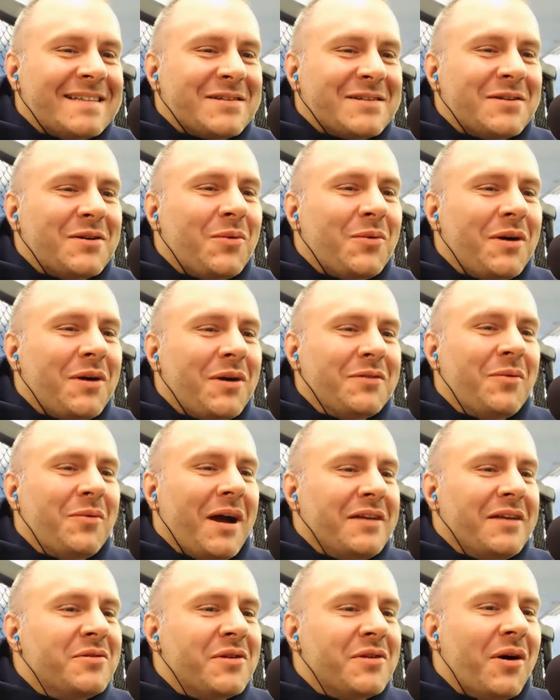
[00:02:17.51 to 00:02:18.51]
so no wonder why
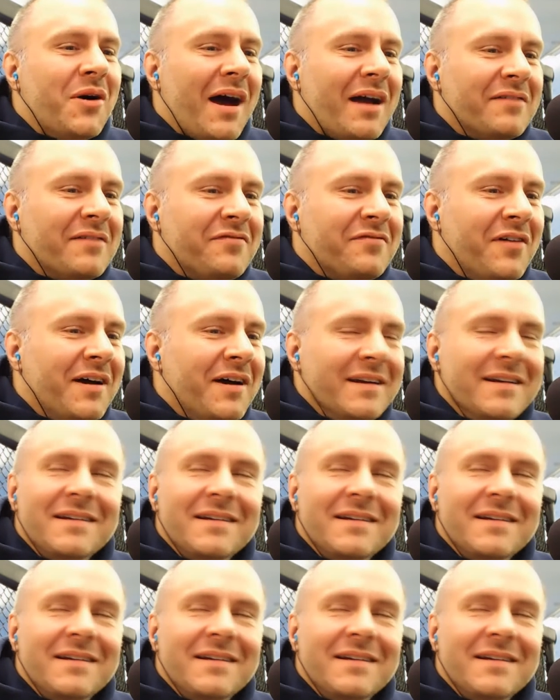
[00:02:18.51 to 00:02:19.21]
you know how to fight.